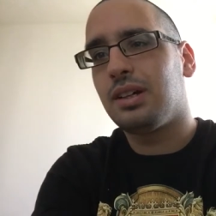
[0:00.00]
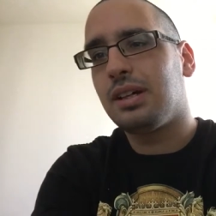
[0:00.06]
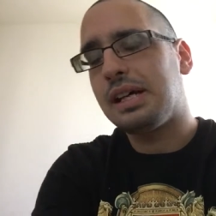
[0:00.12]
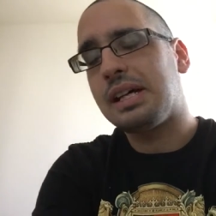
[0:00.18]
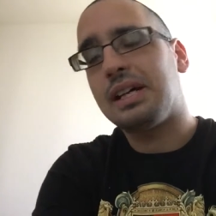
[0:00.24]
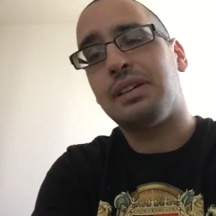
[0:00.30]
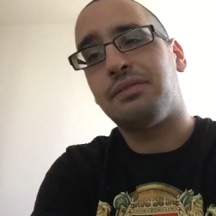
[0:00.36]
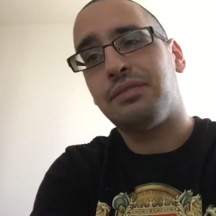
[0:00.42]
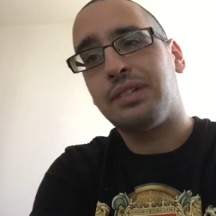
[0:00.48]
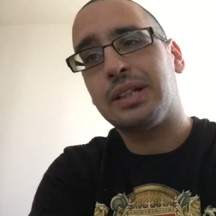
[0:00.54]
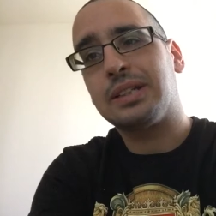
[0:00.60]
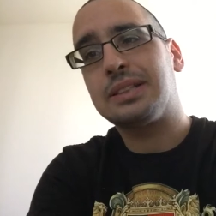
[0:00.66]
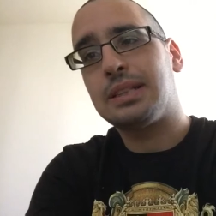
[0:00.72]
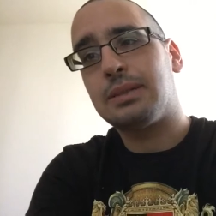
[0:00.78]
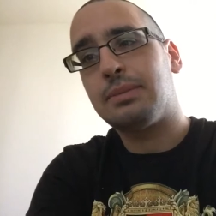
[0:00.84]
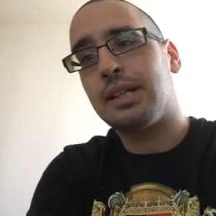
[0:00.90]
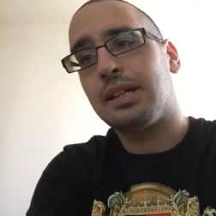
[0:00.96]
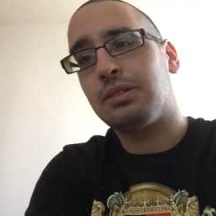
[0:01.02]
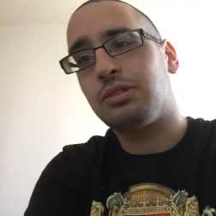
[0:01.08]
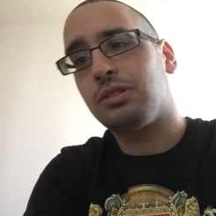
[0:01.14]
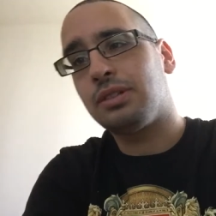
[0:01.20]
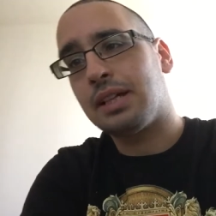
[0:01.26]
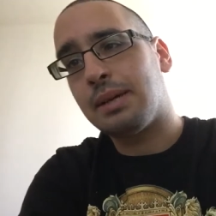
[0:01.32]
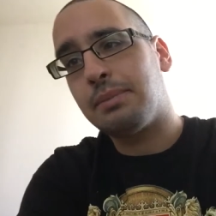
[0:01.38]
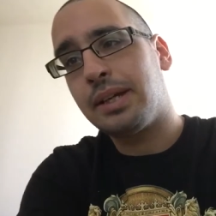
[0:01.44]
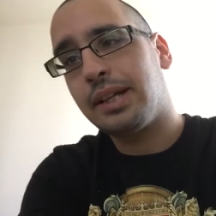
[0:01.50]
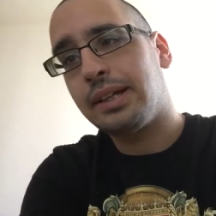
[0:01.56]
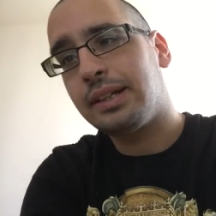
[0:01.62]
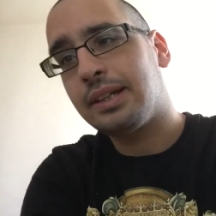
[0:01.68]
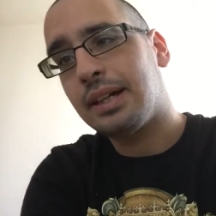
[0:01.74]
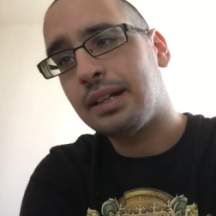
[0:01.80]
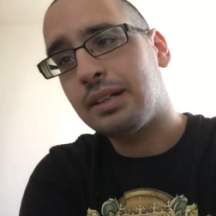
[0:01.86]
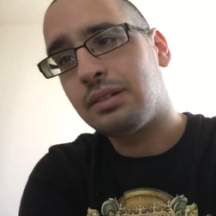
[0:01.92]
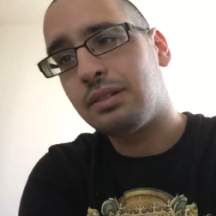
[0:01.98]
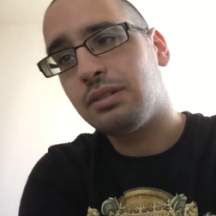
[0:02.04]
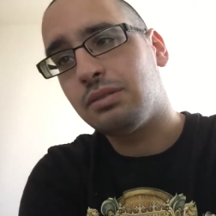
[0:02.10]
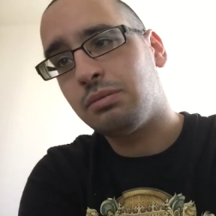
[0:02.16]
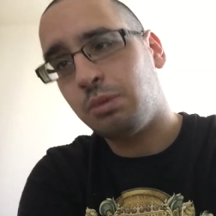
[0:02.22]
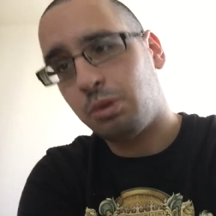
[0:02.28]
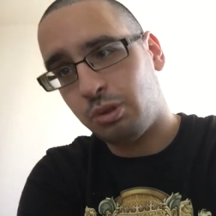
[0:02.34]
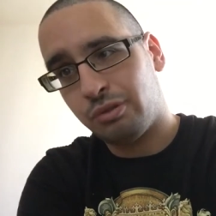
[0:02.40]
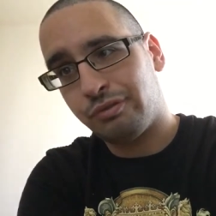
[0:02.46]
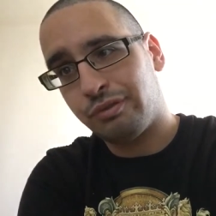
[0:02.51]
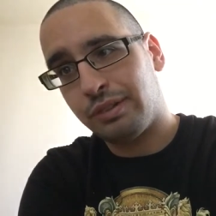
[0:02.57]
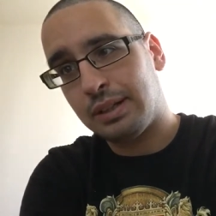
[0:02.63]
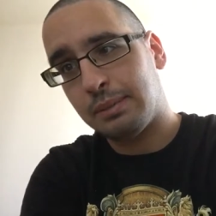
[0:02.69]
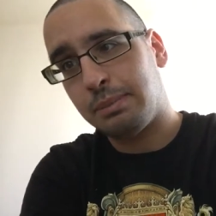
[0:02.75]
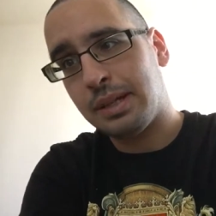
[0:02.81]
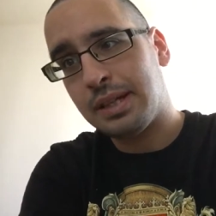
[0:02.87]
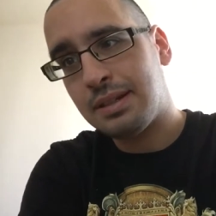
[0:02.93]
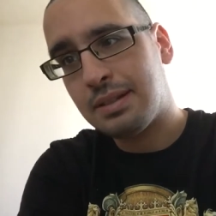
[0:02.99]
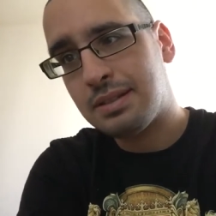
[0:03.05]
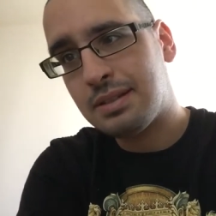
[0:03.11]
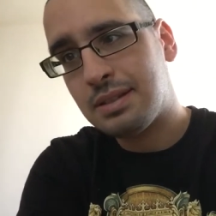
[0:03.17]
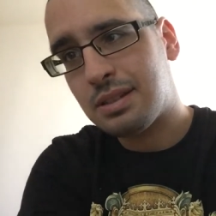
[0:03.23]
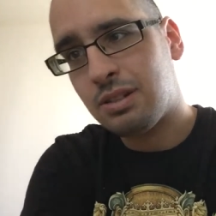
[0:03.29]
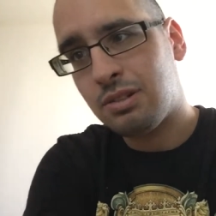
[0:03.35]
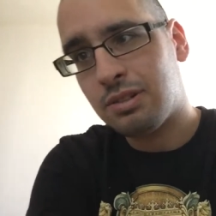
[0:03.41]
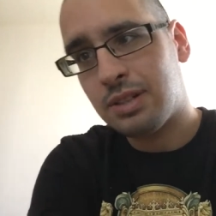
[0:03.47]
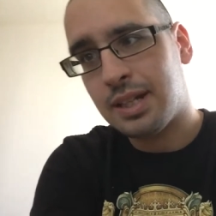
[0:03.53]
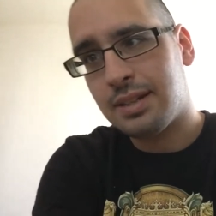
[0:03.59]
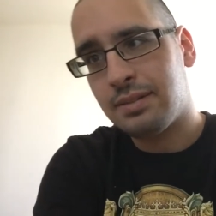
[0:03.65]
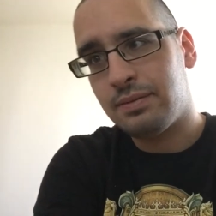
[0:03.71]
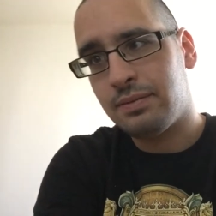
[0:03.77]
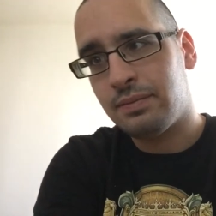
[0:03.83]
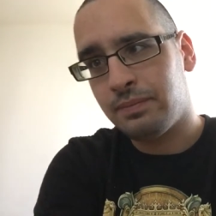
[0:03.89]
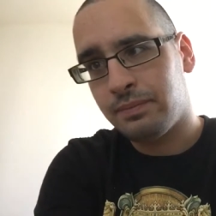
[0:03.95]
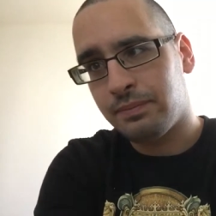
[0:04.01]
um, very similar to the American War of Independence slogan